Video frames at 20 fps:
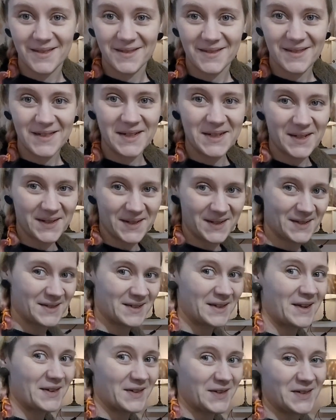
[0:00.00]

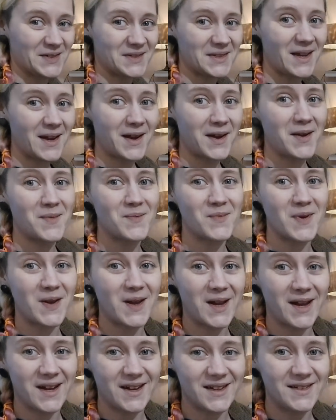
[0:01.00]
Because I
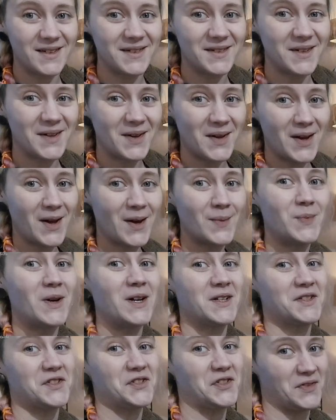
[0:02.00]
made a
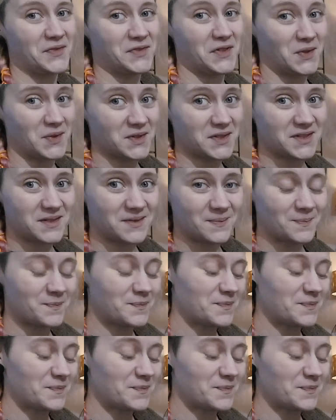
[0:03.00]
bunch of socks.